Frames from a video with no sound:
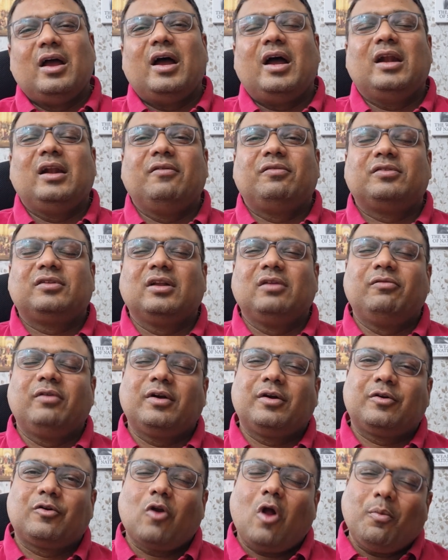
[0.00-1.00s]
And if
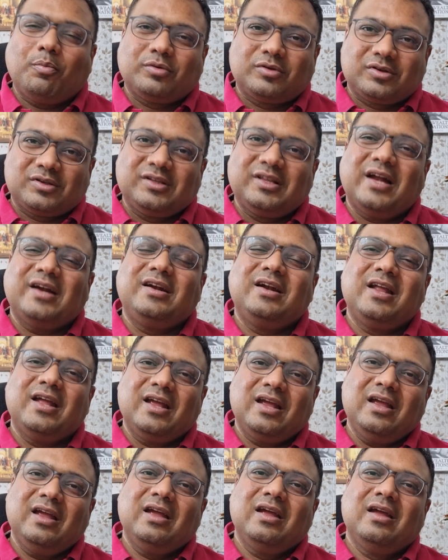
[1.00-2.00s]
silver drops that
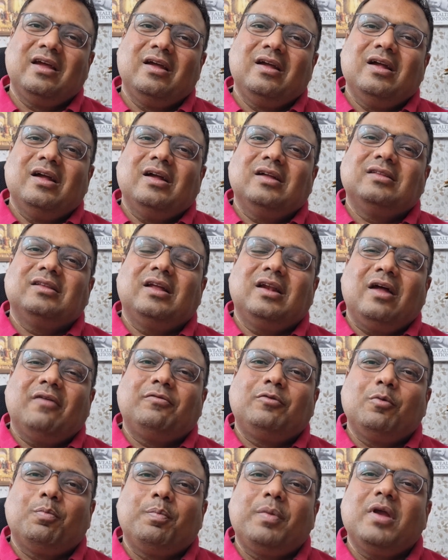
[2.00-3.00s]
day, then I
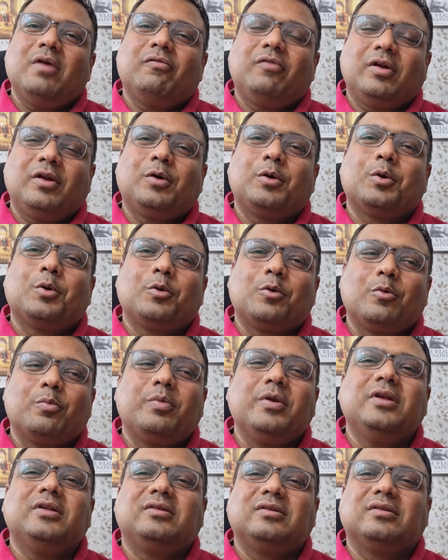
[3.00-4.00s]
have to pay 1 crore
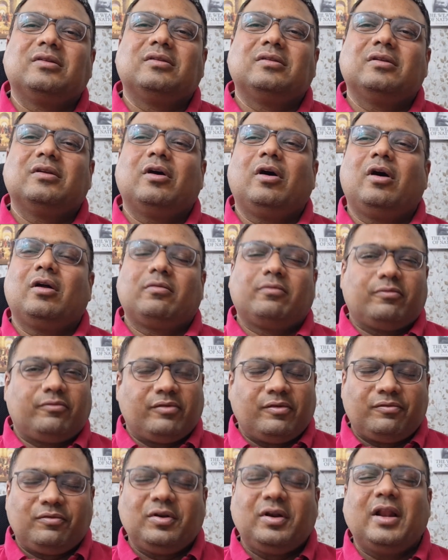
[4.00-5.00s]
rupees or
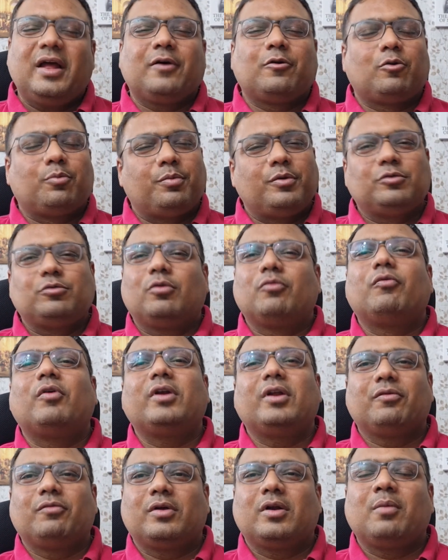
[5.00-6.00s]
50 lakh rupees or
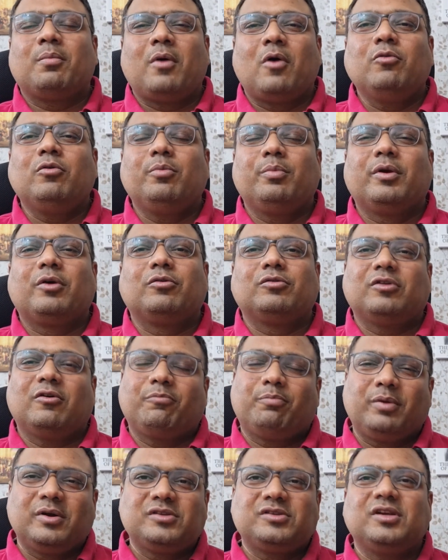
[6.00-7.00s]
whatever amount because
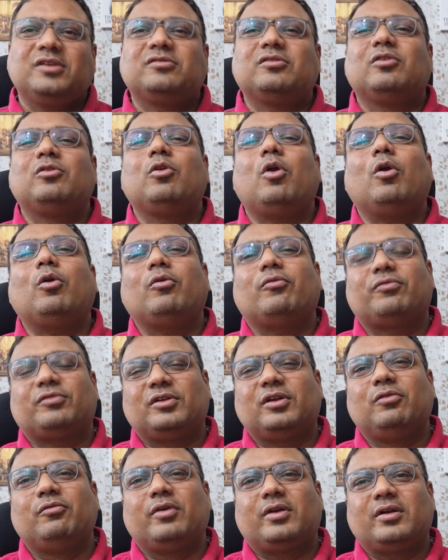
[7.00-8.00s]
I've purchased a lot of
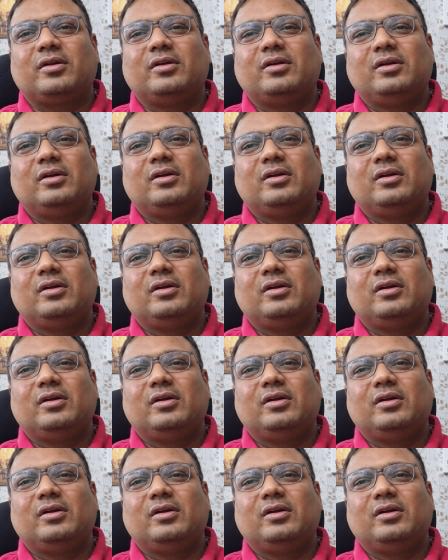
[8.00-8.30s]
silver.